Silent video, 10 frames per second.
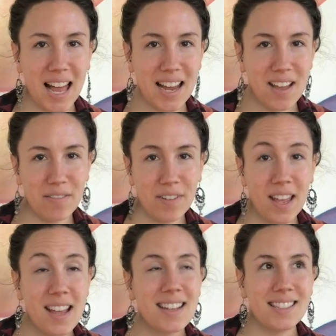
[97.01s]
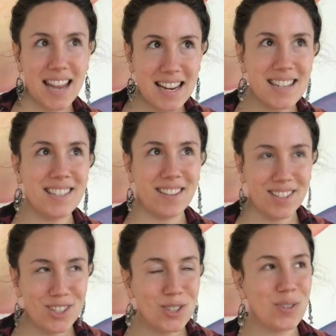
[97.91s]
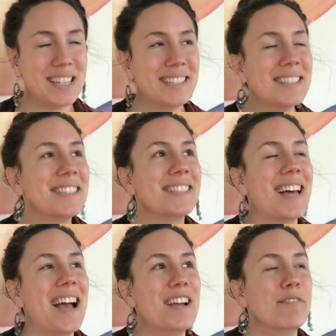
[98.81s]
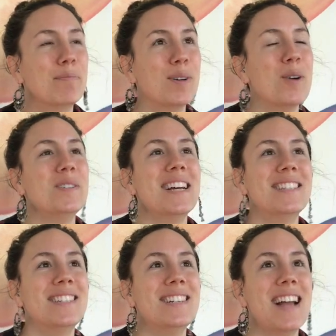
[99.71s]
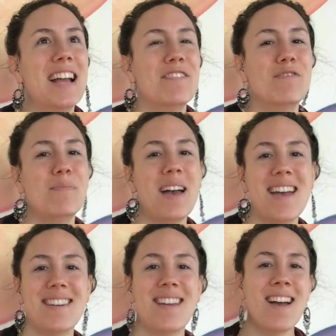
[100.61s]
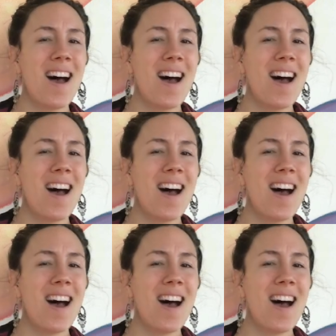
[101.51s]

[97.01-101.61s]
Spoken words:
I have taken to the streets, I have protested, I have been